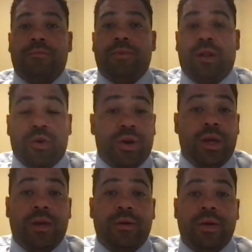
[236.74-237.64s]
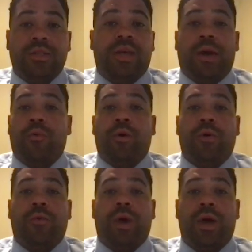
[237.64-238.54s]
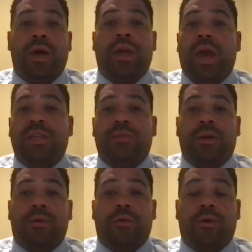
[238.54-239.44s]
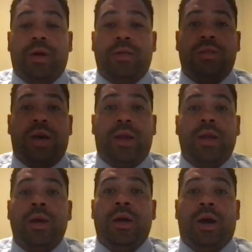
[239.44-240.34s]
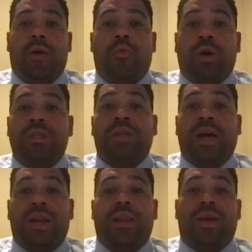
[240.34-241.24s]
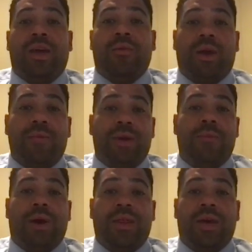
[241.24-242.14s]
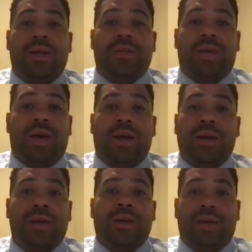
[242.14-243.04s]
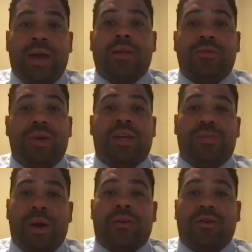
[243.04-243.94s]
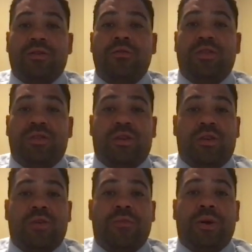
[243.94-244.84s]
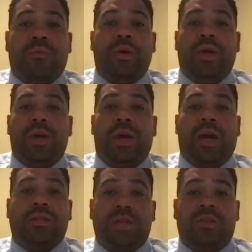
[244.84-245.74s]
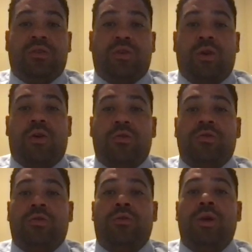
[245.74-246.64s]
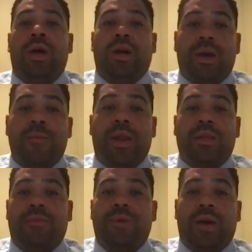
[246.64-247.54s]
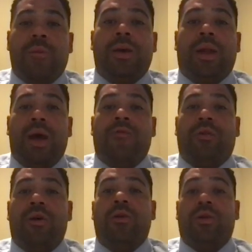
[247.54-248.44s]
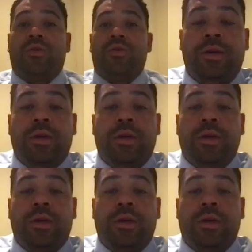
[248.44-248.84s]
learning is not a one-way engagement, or it's not a one-sided thing. What I mean by that is that, yes, we expect our students to learn, but we as teachers are also committed to becoming lifelong learners.